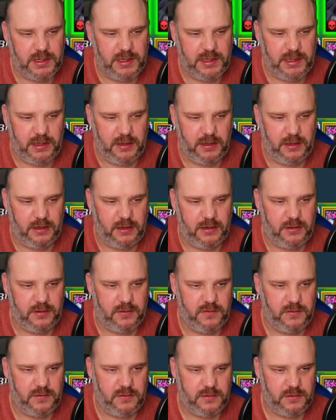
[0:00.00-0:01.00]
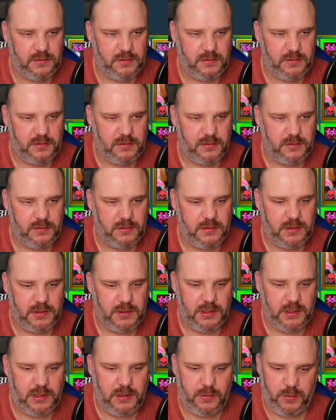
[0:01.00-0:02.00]
and
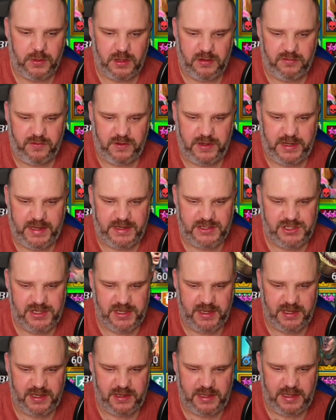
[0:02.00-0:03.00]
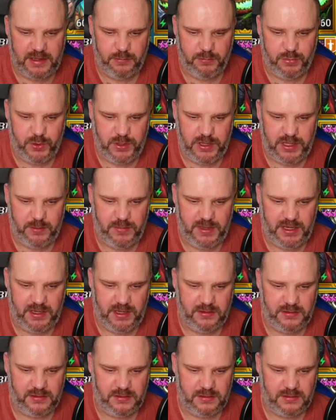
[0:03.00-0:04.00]
we're going to find Achak and put him
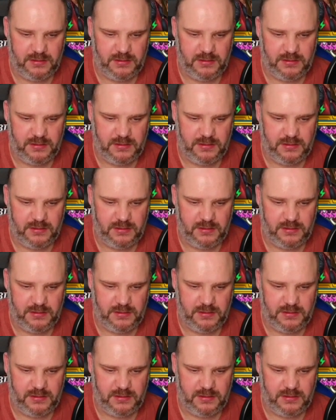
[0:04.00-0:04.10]
in.